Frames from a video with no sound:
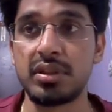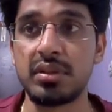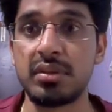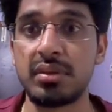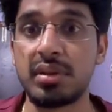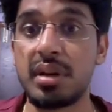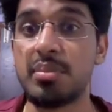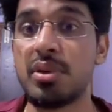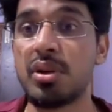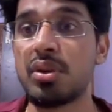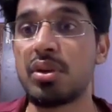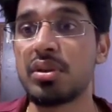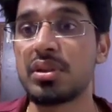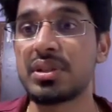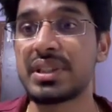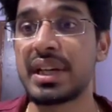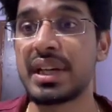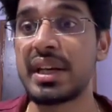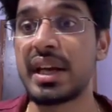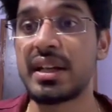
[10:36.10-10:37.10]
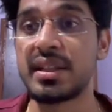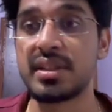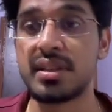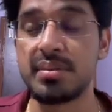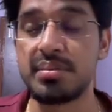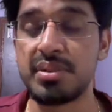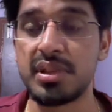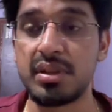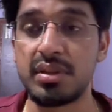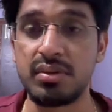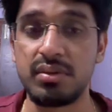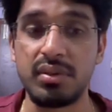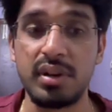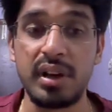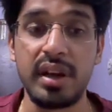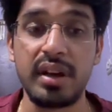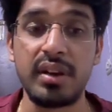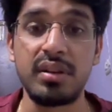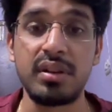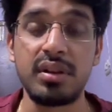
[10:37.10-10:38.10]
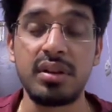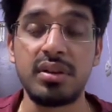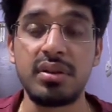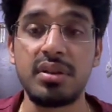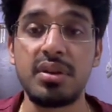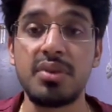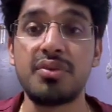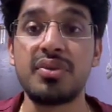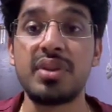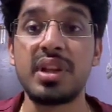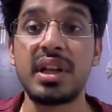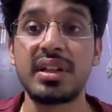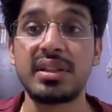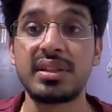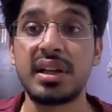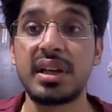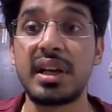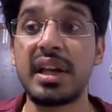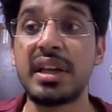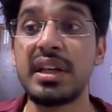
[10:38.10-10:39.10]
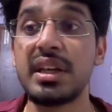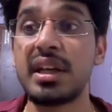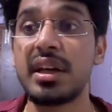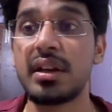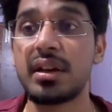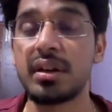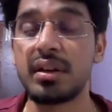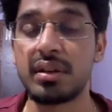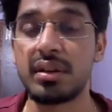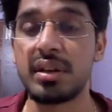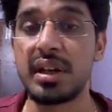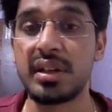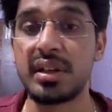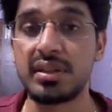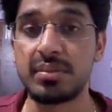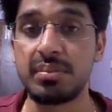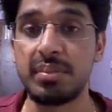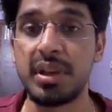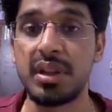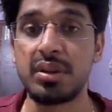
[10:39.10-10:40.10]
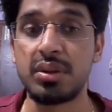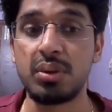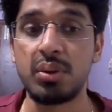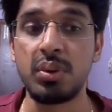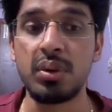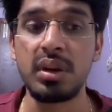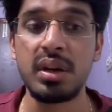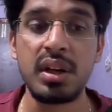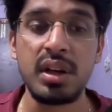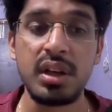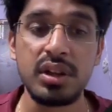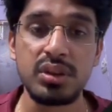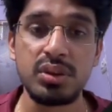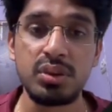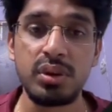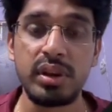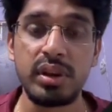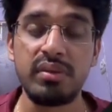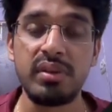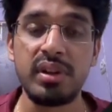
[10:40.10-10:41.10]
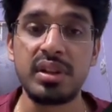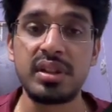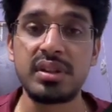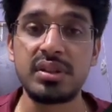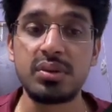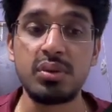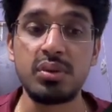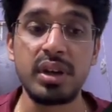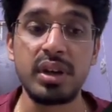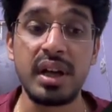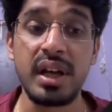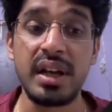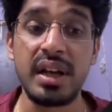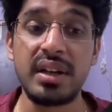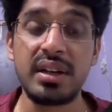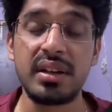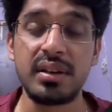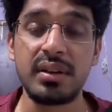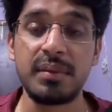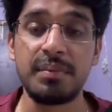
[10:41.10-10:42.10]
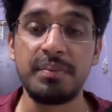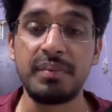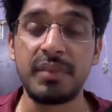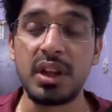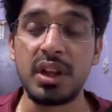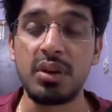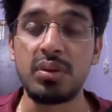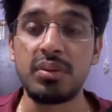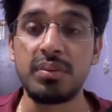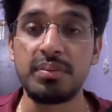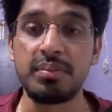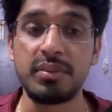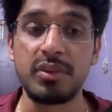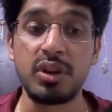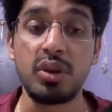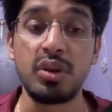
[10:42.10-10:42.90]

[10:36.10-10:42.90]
come across an exception, like if there is any error that has been thrown, so it will just go ahead and you know,